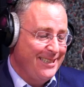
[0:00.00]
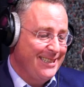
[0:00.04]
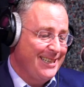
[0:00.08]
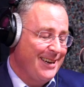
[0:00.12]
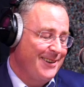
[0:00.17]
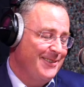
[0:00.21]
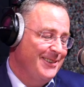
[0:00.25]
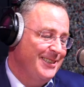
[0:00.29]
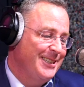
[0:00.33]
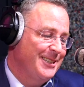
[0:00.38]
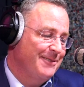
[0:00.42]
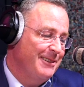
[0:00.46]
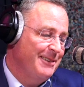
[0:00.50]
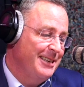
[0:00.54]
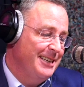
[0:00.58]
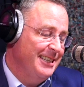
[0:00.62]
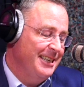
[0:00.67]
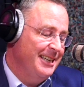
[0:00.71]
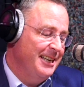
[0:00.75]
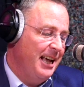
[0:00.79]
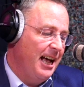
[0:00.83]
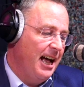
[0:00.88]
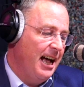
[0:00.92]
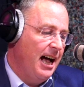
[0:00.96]
down in
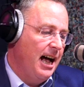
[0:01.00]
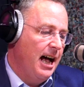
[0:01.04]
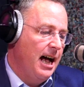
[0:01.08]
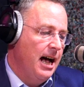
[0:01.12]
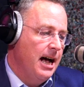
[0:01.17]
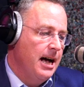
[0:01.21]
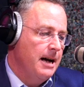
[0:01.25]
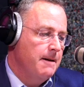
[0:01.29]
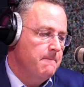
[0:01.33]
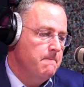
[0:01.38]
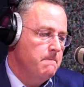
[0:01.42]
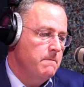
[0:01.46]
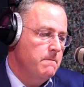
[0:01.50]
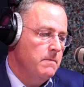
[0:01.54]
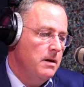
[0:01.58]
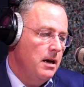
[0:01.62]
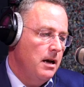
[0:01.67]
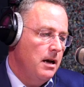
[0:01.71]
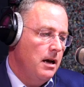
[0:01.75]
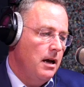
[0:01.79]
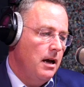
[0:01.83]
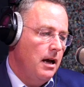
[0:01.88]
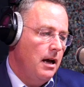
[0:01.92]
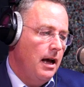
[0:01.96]
Swindon. And
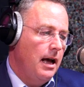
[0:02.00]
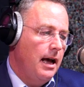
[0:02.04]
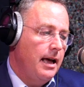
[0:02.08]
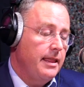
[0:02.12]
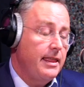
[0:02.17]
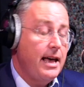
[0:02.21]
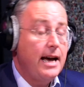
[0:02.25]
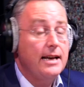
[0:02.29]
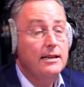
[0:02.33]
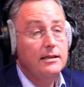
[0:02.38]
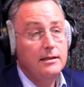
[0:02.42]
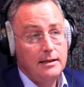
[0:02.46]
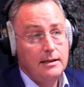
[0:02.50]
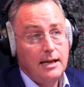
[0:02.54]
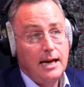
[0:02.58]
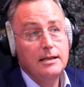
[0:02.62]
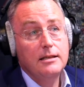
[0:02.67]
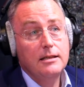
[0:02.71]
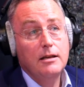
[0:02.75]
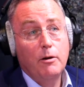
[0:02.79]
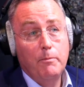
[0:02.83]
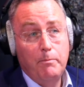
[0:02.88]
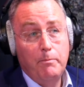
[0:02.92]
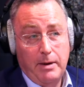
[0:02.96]

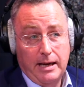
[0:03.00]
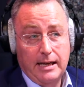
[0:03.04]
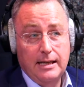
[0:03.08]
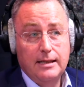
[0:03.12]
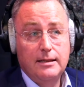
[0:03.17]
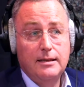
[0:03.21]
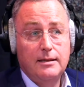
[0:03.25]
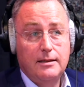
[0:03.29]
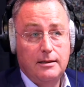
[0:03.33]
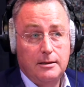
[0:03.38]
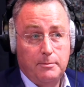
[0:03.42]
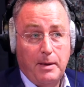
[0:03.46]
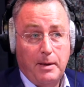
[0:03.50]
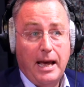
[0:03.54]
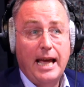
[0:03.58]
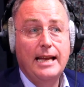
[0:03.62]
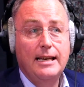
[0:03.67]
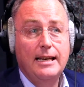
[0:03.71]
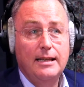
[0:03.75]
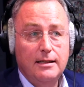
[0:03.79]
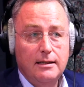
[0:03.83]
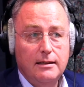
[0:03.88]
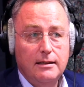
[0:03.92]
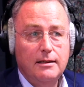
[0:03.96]
that's our biggest
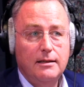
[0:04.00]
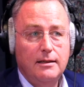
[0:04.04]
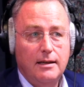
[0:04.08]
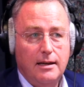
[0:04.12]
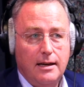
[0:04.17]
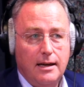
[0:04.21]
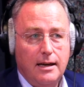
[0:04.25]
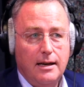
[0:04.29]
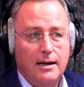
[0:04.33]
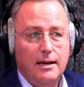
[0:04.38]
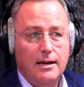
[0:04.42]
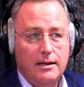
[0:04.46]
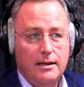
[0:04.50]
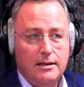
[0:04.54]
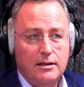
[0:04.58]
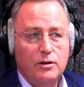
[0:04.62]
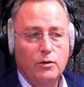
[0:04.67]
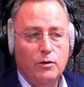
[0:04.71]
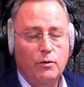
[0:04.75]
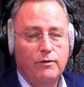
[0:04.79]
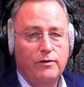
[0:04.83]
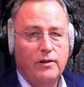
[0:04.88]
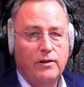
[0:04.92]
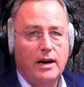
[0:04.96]
spend
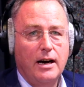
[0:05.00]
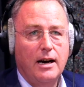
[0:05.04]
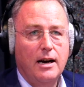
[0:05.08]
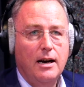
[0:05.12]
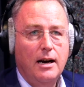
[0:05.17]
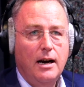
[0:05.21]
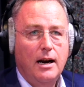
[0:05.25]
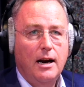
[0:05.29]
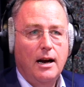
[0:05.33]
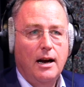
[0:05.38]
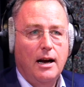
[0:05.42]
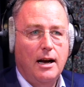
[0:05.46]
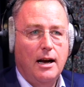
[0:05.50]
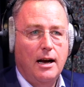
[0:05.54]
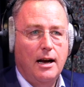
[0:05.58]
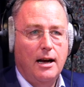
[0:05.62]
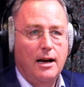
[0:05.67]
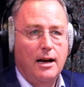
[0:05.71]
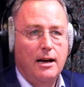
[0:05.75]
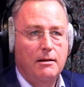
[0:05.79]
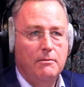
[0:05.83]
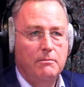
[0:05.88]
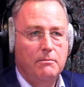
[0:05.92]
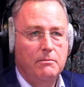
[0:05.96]
so far.
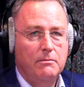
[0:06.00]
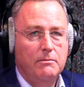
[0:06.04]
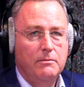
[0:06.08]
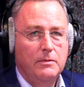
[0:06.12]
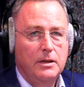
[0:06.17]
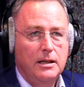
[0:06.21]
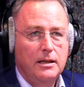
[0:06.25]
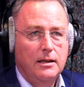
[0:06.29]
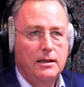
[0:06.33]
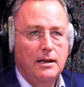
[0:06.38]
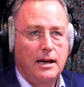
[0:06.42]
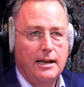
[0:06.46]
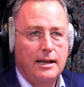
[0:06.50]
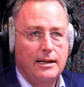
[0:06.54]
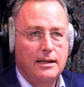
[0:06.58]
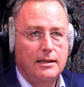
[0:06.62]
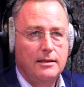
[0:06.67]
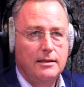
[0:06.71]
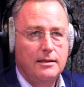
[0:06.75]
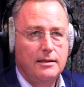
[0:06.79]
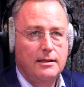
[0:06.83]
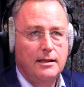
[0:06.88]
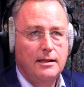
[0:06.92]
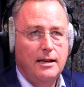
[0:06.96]
and
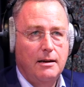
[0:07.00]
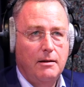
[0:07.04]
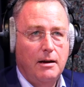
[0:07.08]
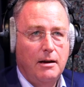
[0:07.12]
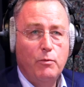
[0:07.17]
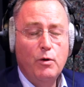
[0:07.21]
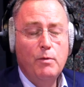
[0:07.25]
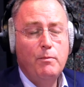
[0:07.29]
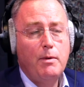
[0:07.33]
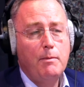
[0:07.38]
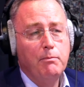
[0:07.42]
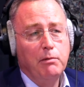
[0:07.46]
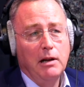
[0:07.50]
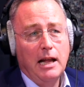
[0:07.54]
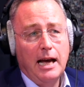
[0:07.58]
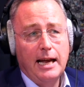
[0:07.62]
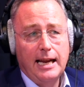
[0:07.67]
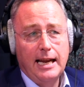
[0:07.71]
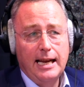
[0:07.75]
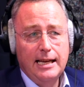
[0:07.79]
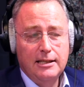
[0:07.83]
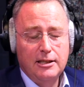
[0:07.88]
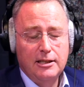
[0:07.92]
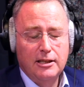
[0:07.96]
it wouldn't be
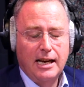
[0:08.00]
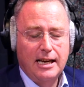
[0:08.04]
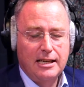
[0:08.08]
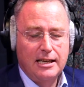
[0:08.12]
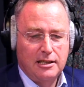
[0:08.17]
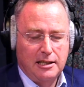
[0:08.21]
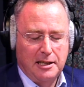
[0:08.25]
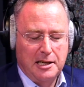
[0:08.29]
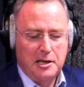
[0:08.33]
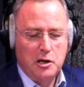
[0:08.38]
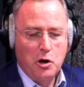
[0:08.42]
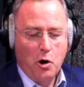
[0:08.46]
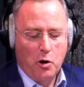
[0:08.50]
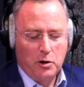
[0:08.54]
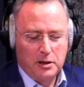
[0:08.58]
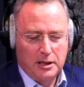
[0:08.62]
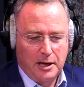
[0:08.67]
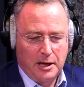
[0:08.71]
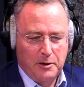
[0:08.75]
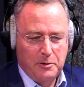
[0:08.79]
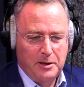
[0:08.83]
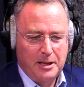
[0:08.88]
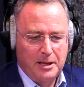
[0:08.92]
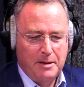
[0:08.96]
Plan A to actually knock
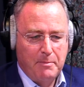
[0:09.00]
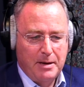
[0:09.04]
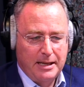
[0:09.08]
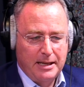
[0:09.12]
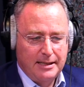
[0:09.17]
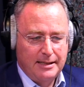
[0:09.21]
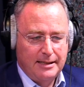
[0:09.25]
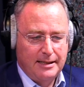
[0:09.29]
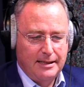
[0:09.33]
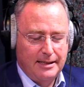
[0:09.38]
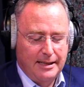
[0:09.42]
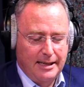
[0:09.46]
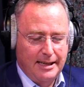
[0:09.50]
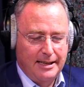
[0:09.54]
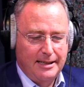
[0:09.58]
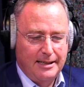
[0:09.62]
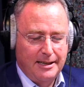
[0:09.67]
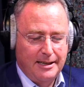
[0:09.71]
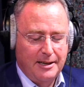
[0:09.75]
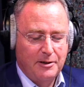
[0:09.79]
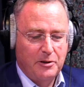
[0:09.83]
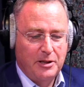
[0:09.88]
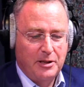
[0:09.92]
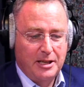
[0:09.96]
down the
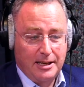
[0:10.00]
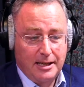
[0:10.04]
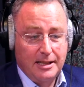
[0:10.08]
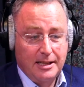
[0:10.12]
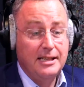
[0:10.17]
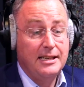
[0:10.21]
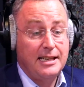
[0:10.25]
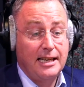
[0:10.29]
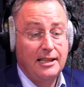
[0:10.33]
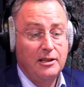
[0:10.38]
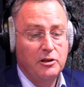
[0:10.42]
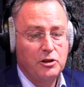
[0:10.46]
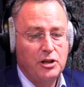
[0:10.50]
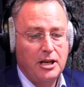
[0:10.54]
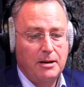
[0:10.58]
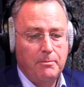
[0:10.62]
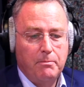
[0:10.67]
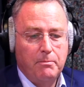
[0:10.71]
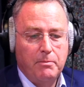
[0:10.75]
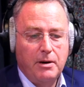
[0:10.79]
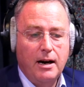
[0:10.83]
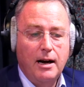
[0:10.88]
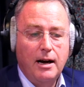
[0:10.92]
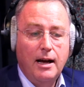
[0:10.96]
the dealership,
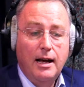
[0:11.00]
but